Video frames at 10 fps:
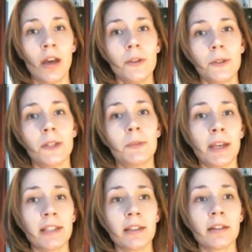So it's
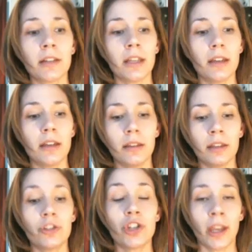basically the
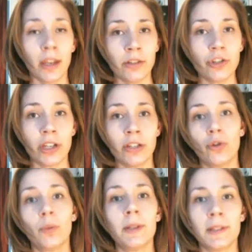change in
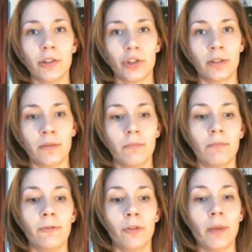your position
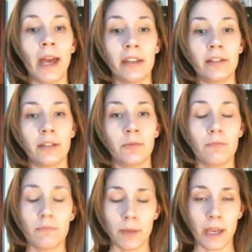from A to
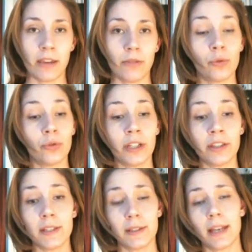B, or in
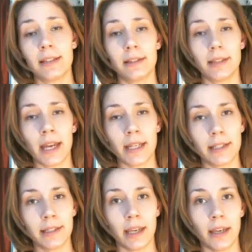this case it's A to
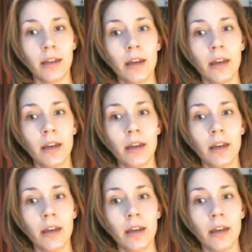C.